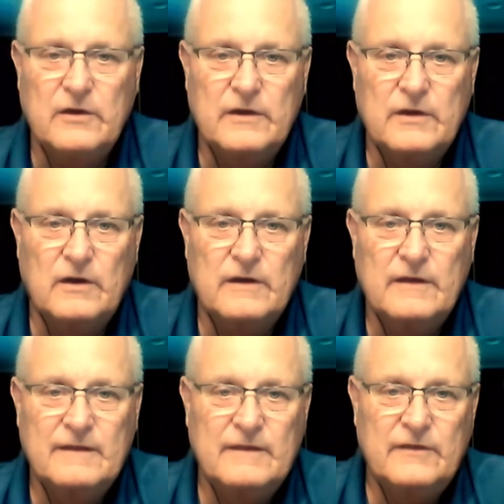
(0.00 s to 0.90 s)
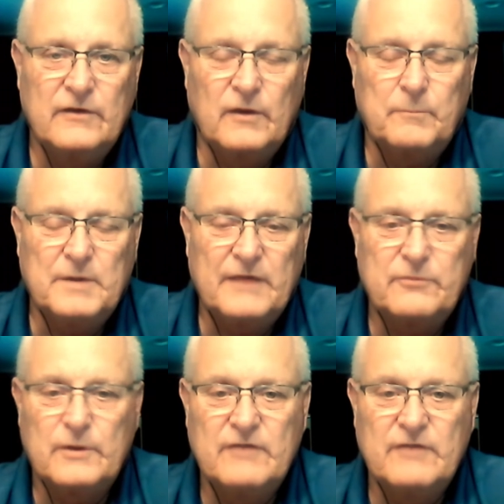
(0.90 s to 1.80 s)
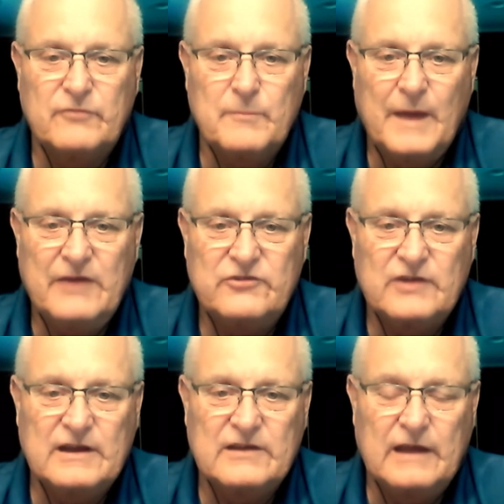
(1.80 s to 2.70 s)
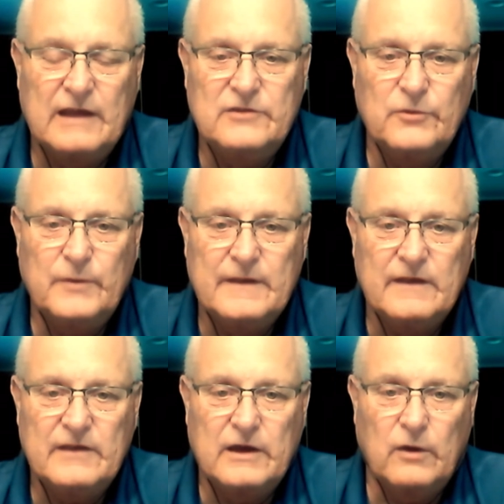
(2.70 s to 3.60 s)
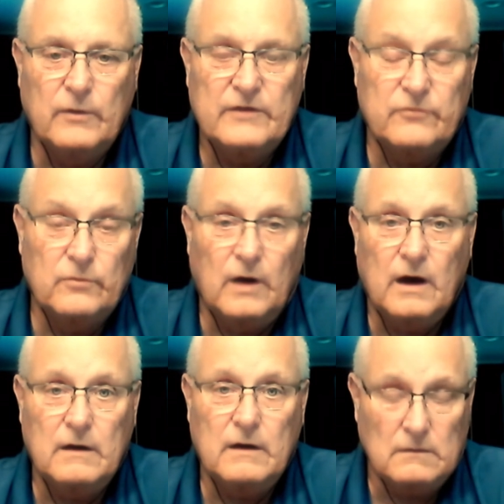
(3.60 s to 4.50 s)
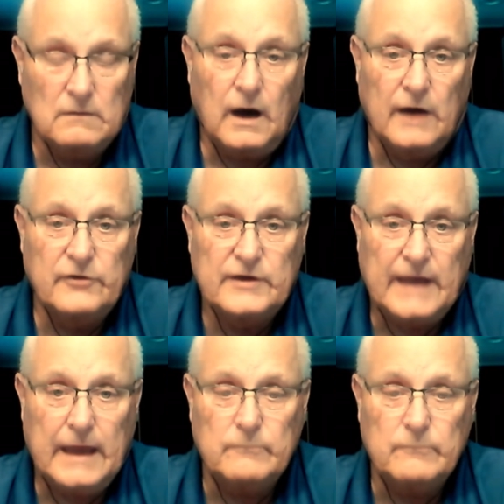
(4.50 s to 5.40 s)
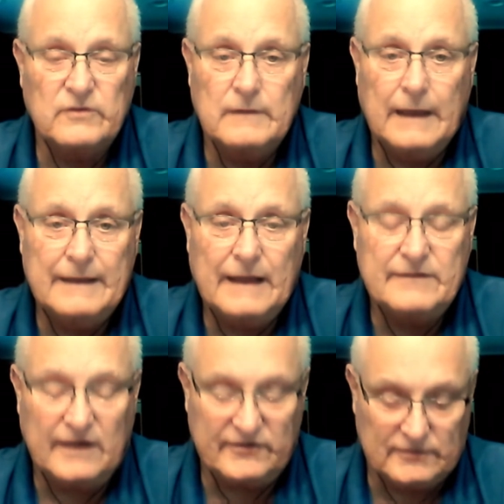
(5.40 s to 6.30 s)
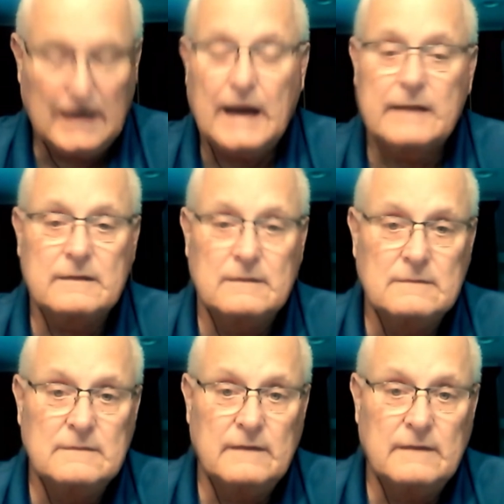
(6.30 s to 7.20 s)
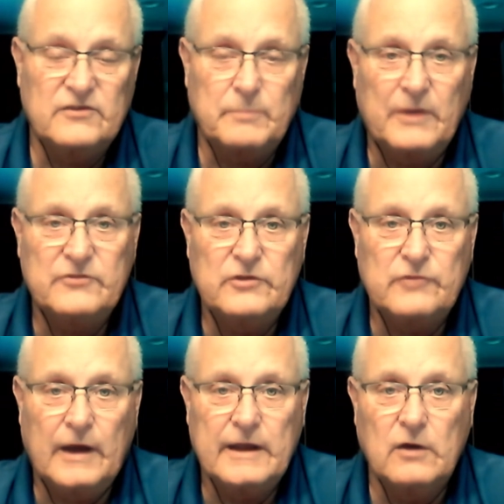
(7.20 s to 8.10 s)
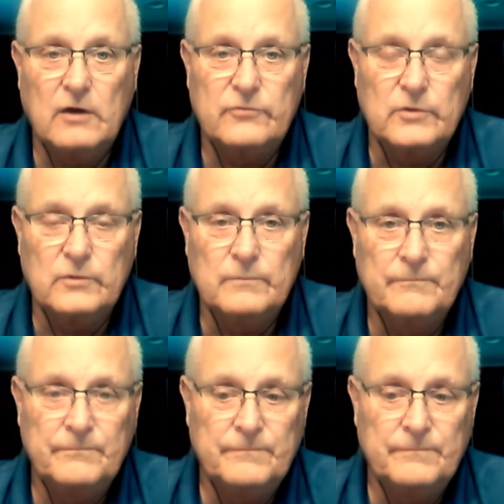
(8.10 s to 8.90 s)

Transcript: you're a plethora of information and doing this and going through 100 games. And that takes a lot. And especially trying to go through,